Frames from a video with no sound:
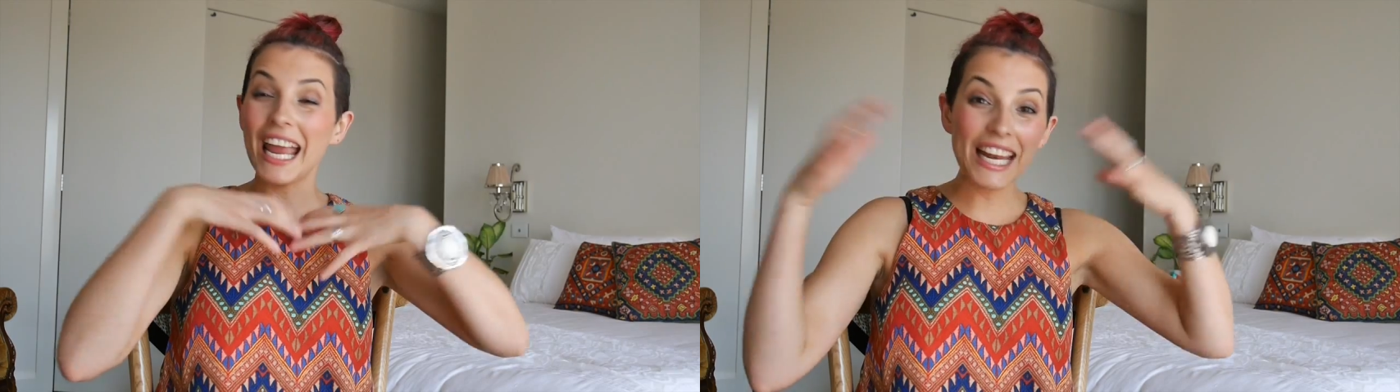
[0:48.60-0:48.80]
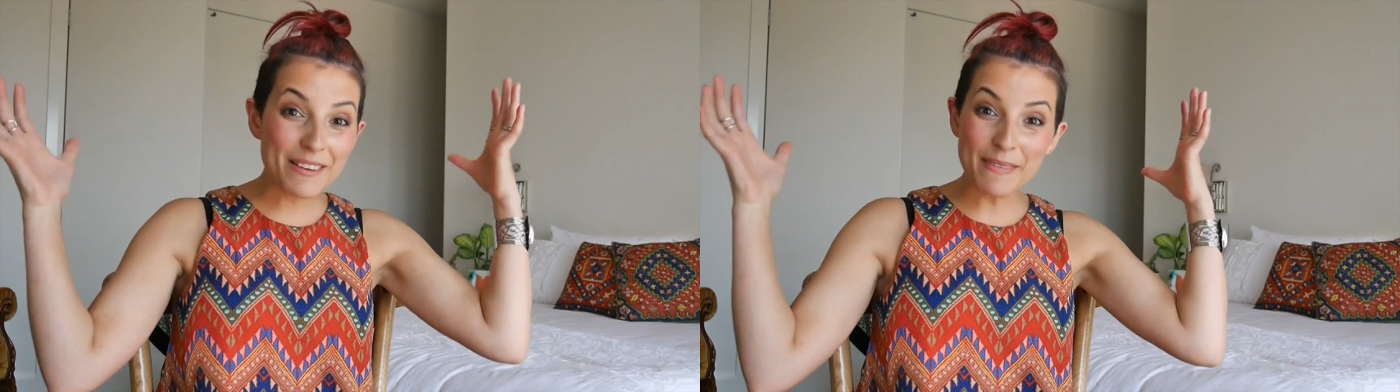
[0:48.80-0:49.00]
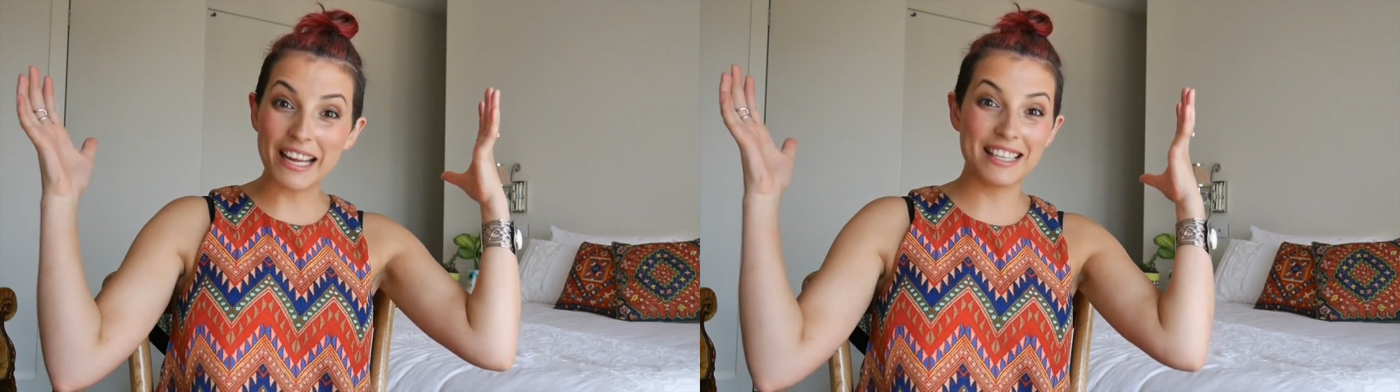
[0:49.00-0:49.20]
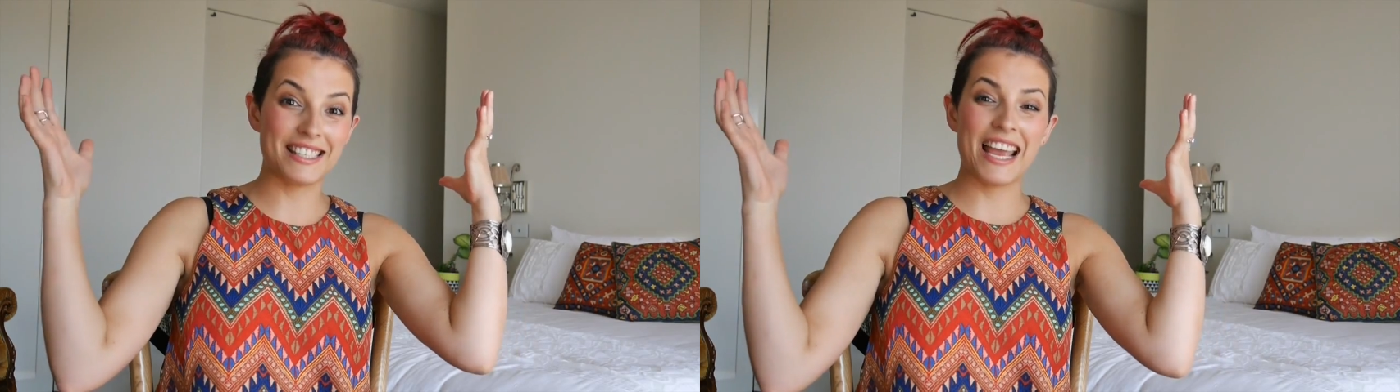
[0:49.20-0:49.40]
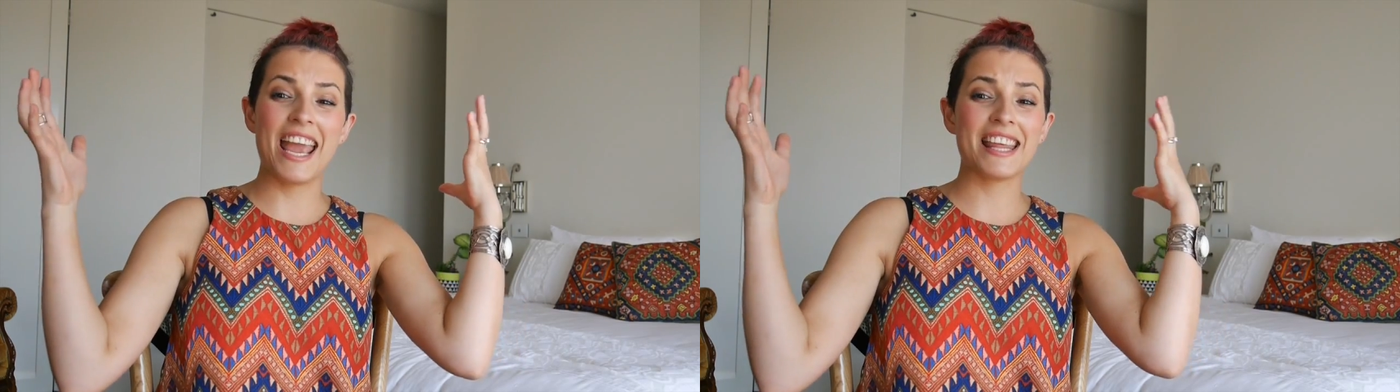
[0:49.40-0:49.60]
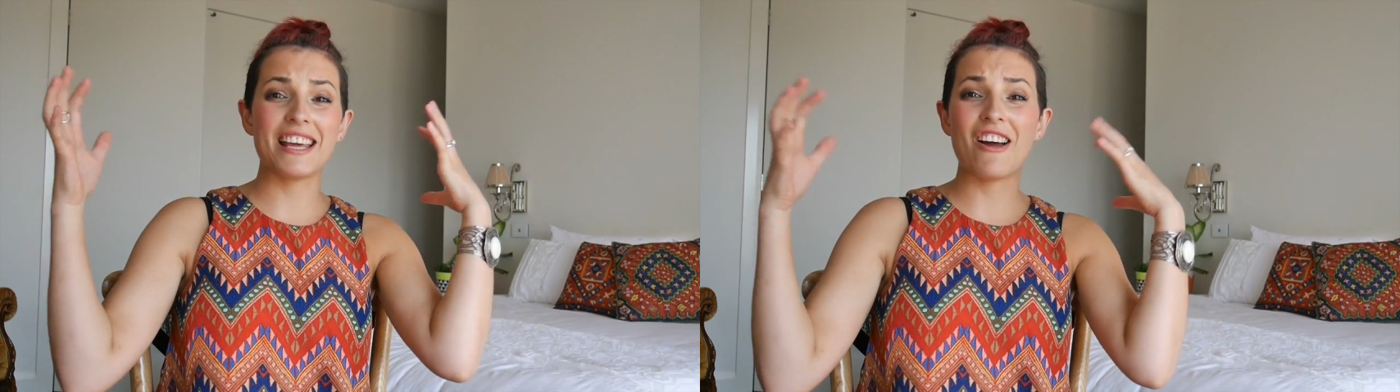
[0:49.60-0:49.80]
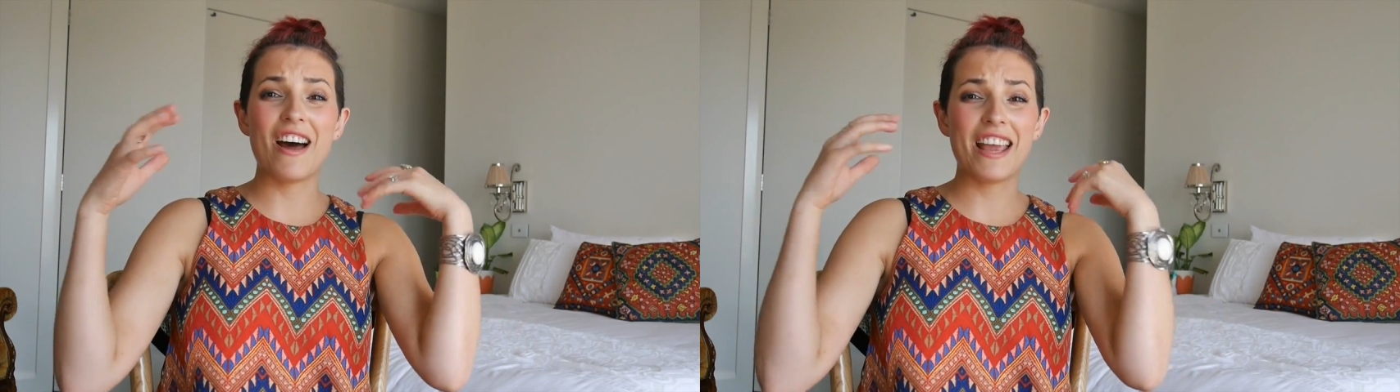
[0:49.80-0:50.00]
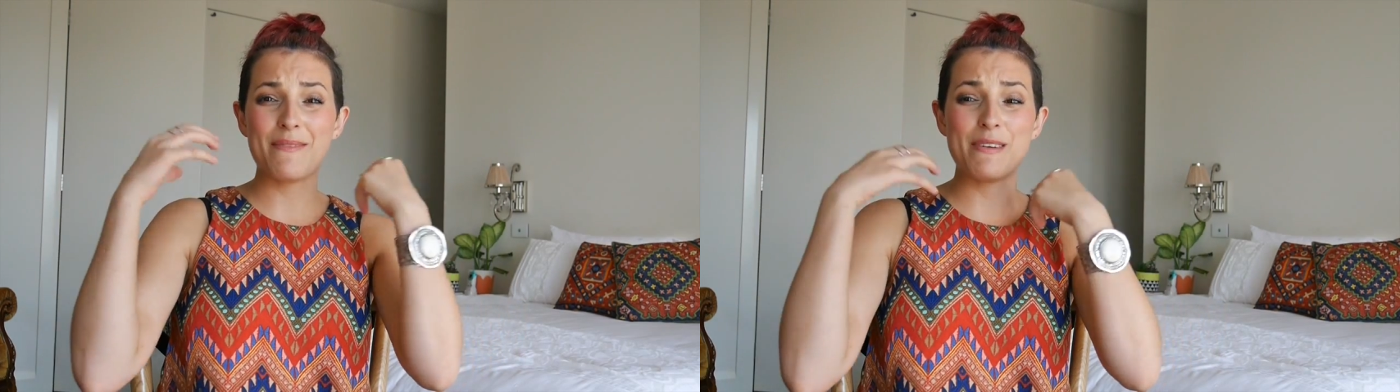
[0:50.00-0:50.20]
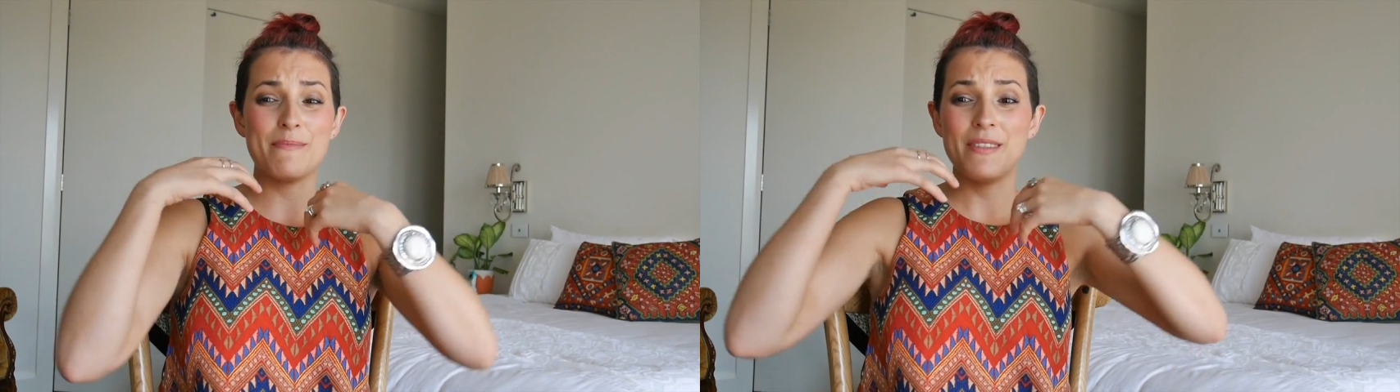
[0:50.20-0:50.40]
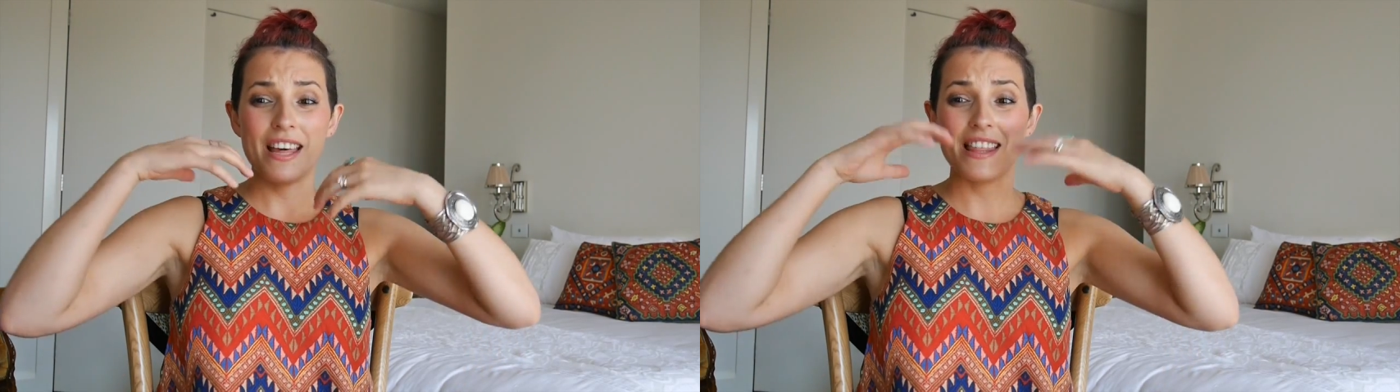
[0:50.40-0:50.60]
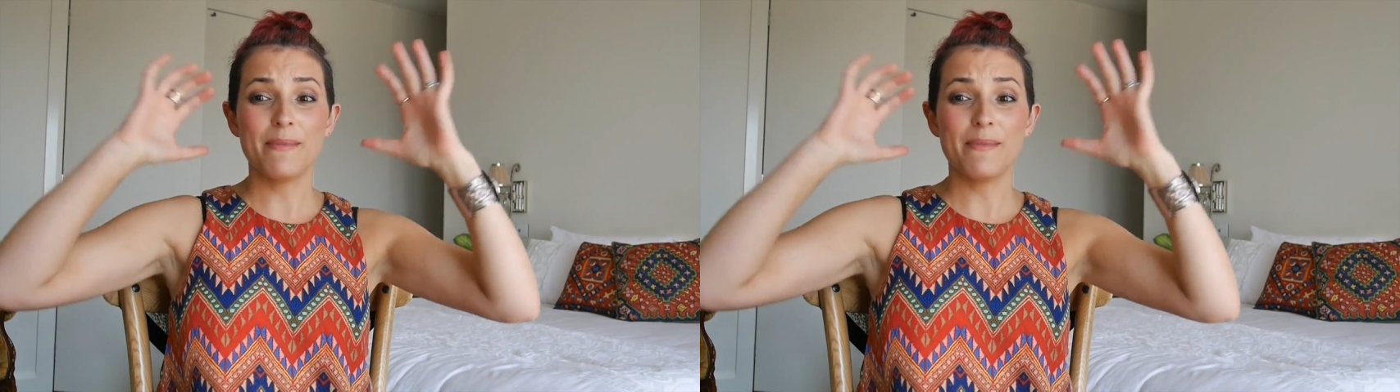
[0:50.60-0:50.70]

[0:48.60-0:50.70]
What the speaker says: any means saying that I am